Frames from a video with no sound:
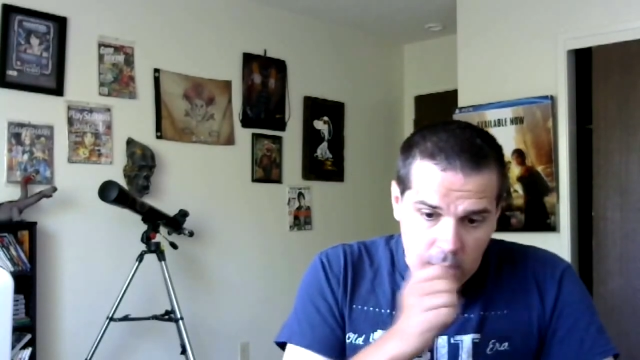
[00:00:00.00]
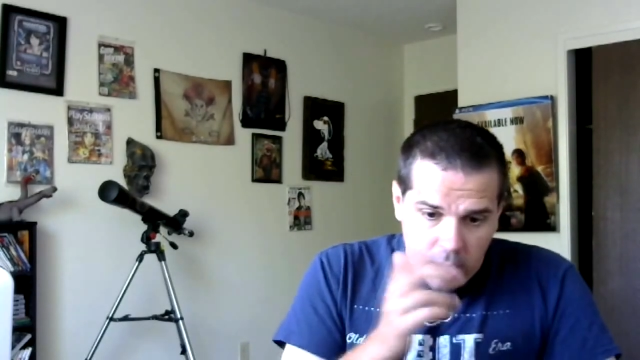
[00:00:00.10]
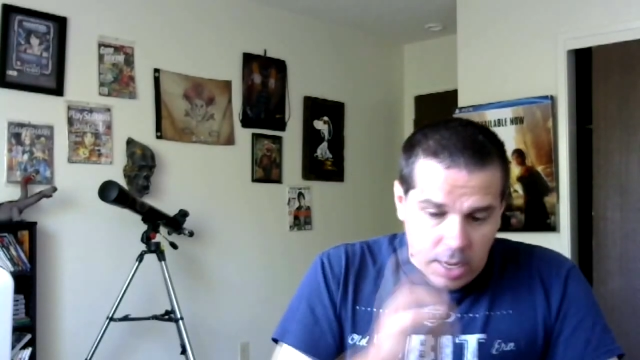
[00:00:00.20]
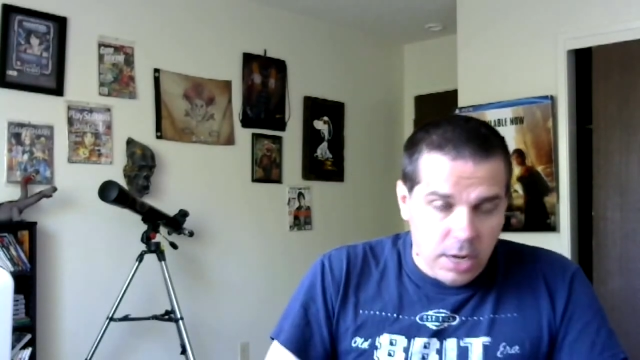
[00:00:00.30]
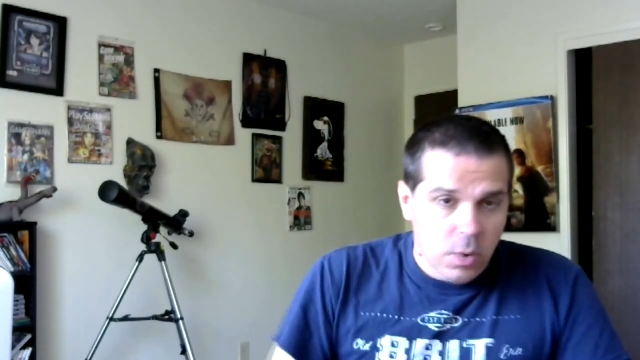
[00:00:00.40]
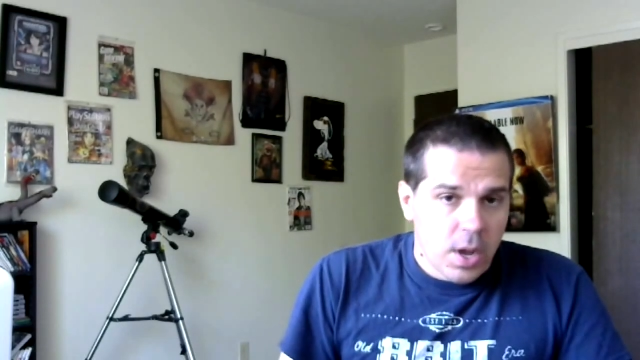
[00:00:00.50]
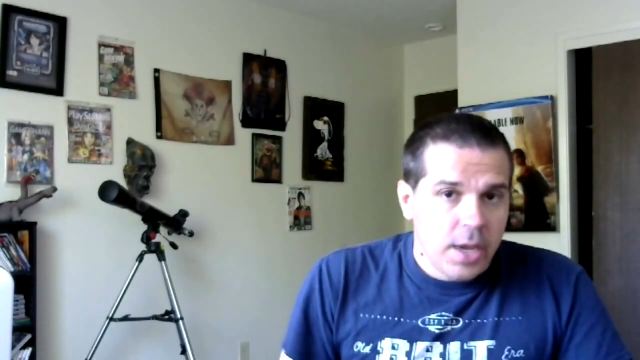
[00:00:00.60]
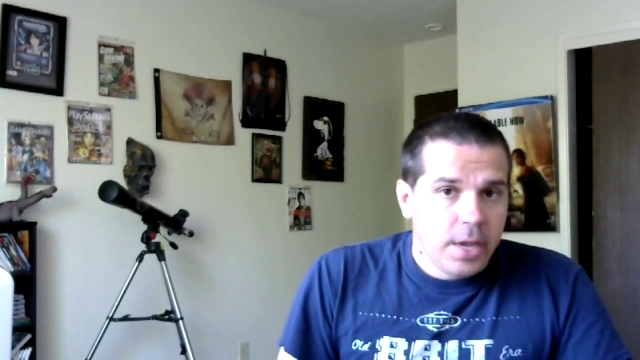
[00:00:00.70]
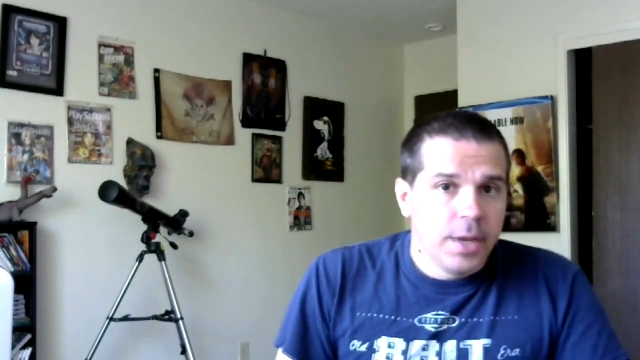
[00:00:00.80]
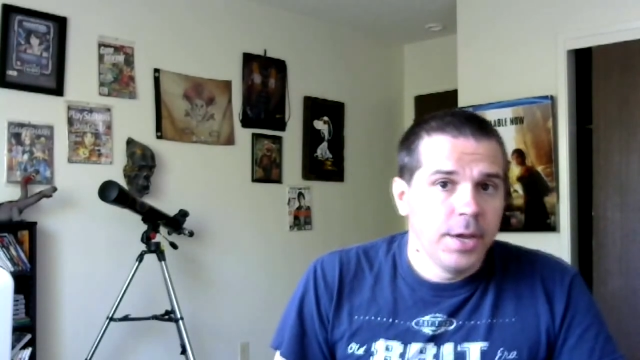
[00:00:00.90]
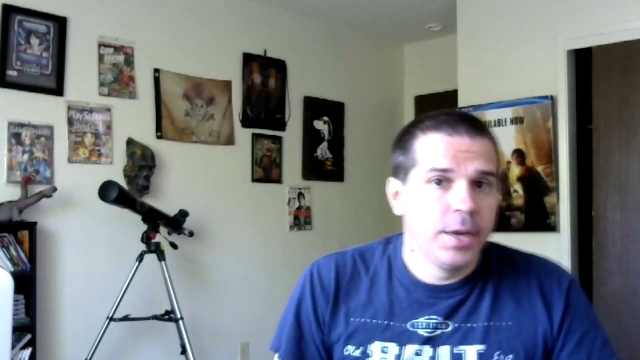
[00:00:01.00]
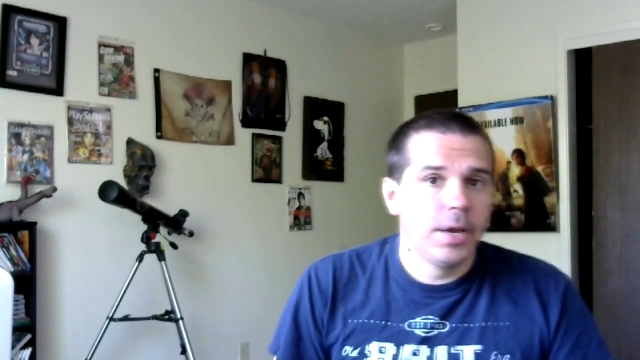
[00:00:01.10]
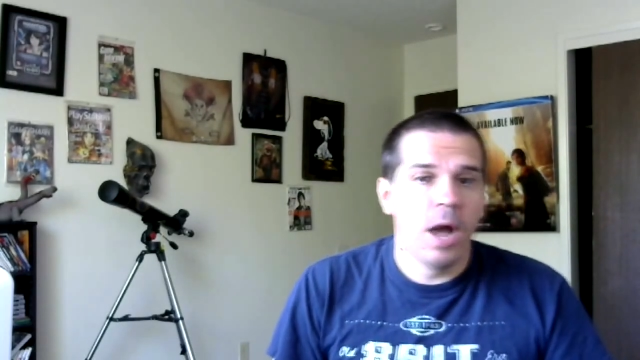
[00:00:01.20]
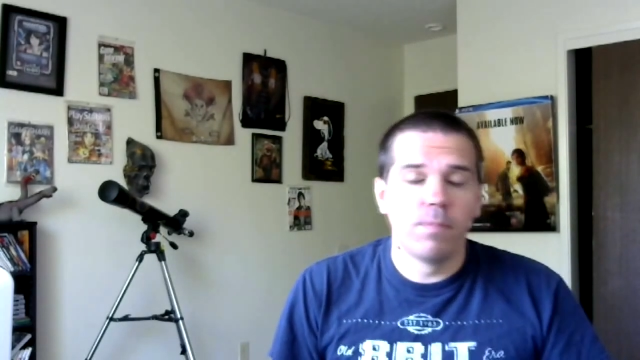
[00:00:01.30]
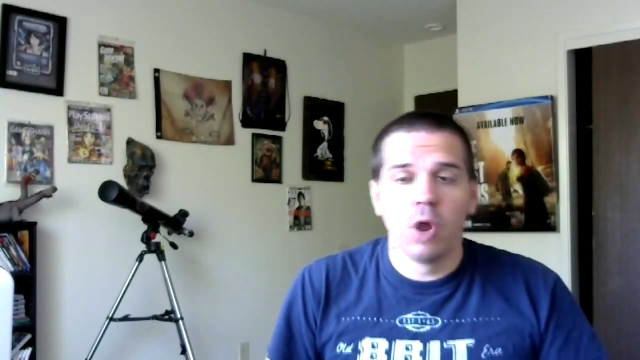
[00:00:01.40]
Anyway,
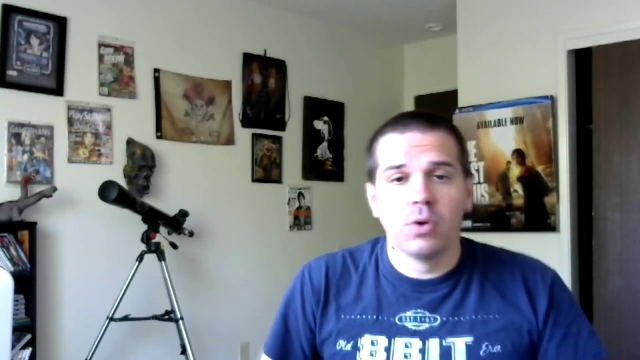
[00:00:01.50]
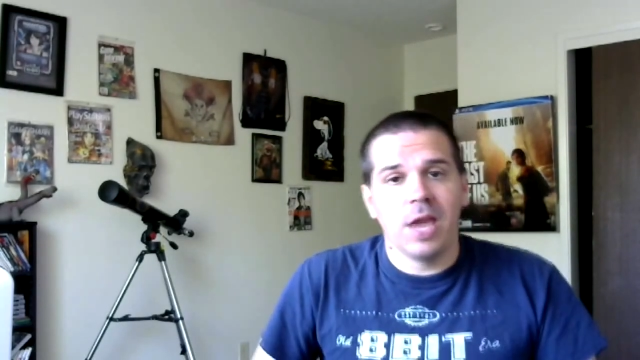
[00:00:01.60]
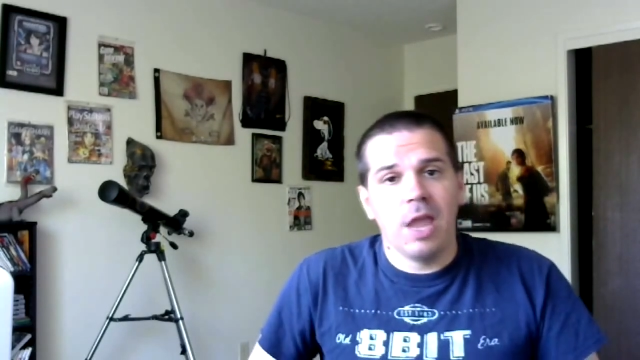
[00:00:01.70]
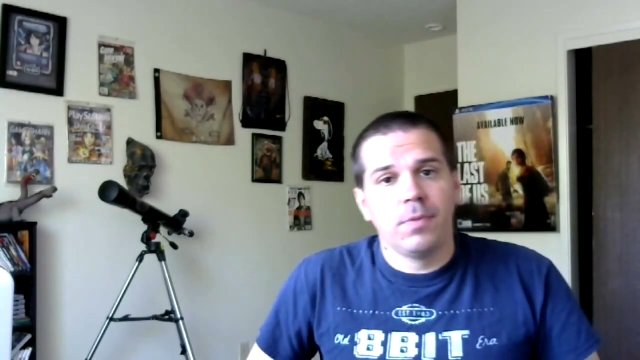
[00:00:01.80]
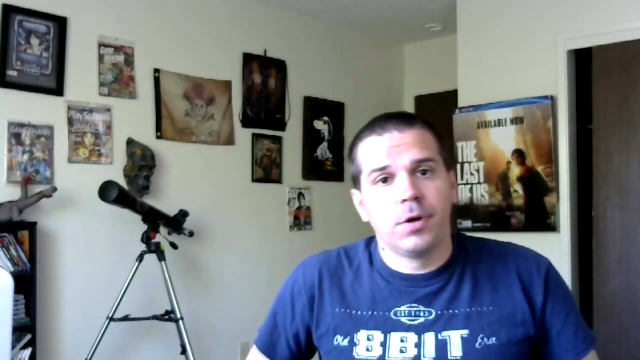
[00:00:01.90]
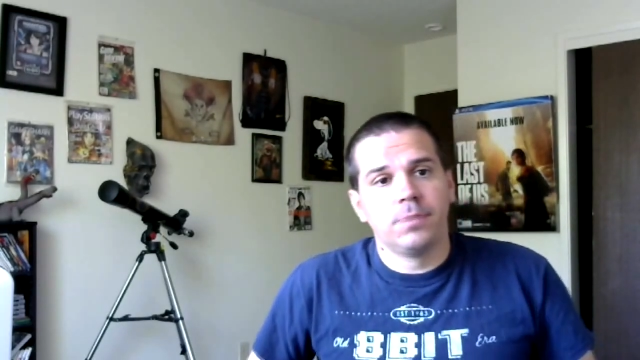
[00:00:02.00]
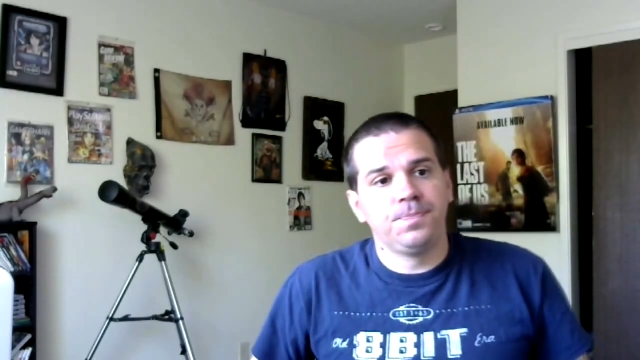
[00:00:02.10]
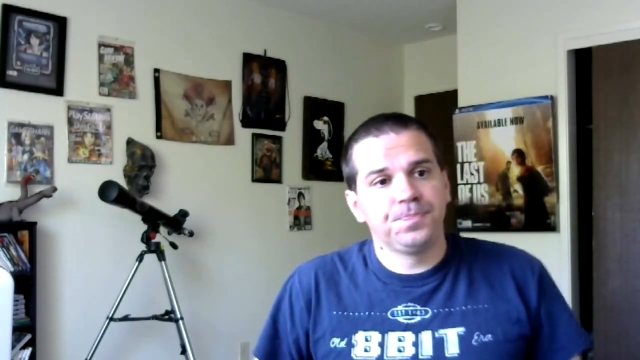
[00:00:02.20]
I'm Rogue Gamer.